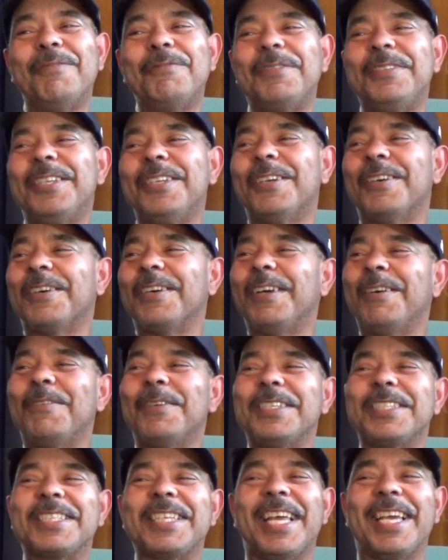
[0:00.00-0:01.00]
You know, it
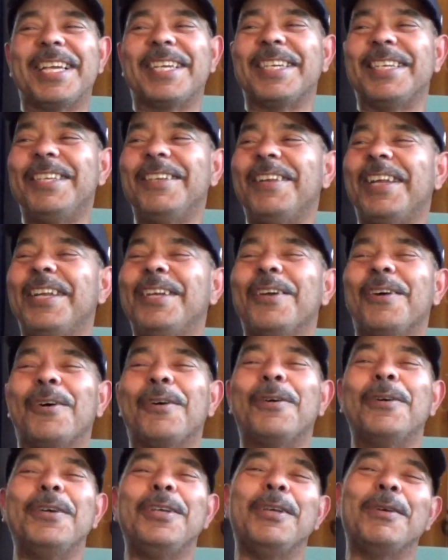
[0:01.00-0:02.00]
was like you didn't know
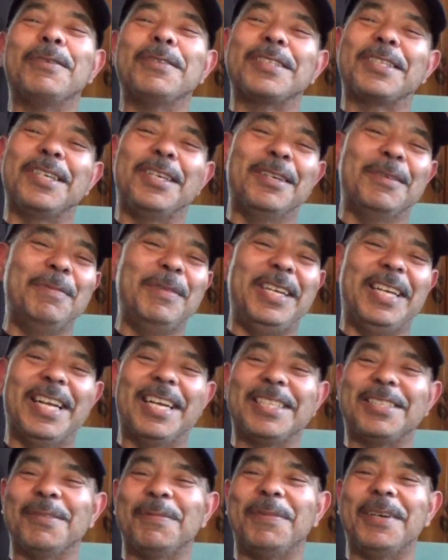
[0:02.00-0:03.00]
who you was gonna meet
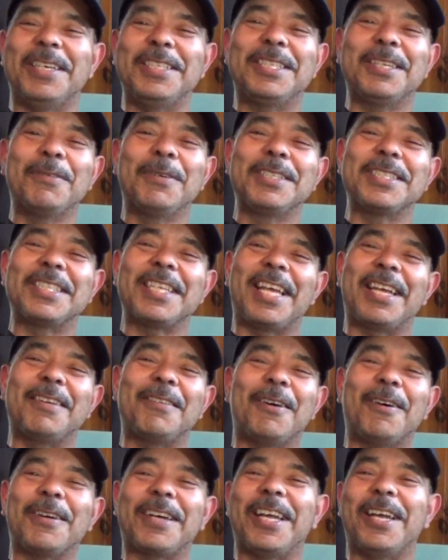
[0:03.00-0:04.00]
at the bench. It was like,
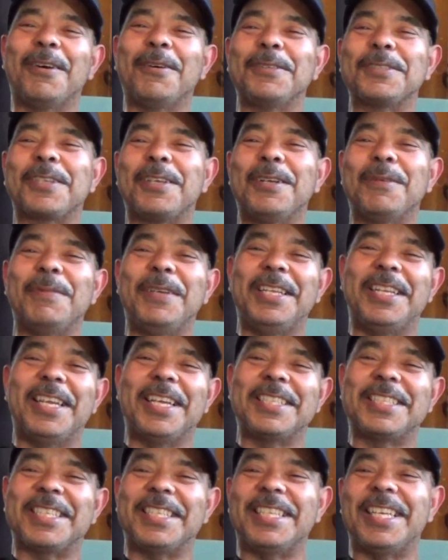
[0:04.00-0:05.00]
okay, who's gonna be
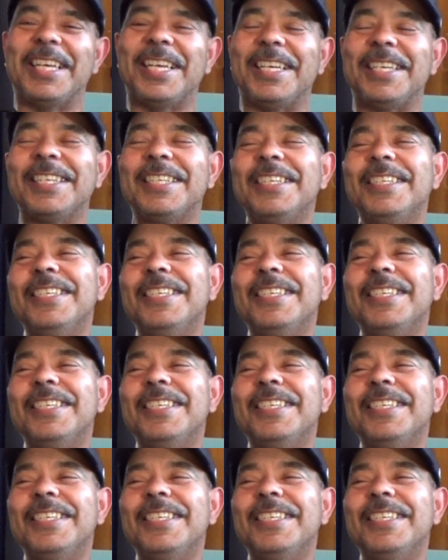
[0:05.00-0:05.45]
there today?